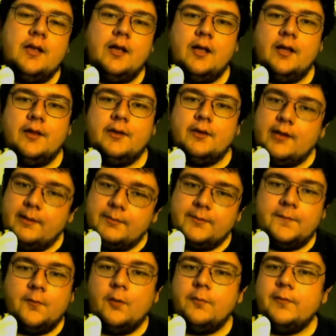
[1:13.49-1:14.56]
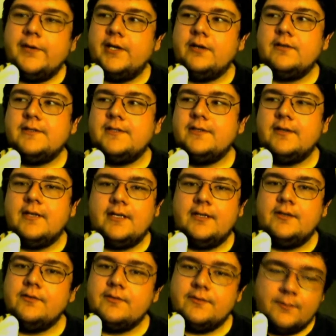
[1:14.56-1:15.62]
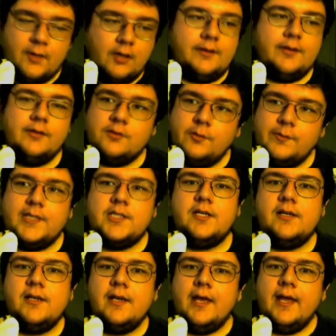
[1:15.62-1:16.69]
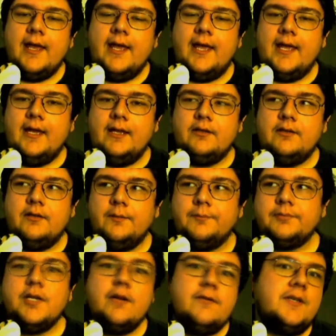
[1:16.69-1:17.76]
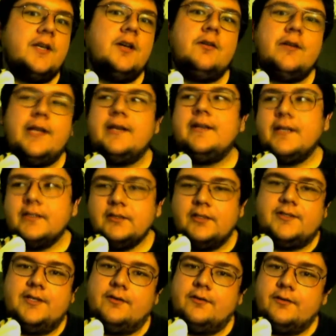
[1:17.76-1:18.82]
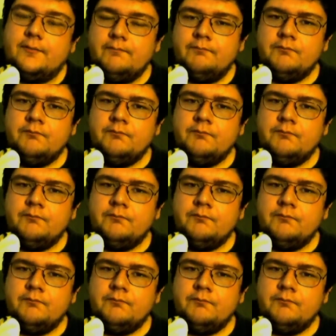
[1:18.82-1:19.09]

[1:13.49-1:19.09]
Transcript: There are up to 4 players. You can use Mario, Luigi, and a blue Toad and a yellow Toad.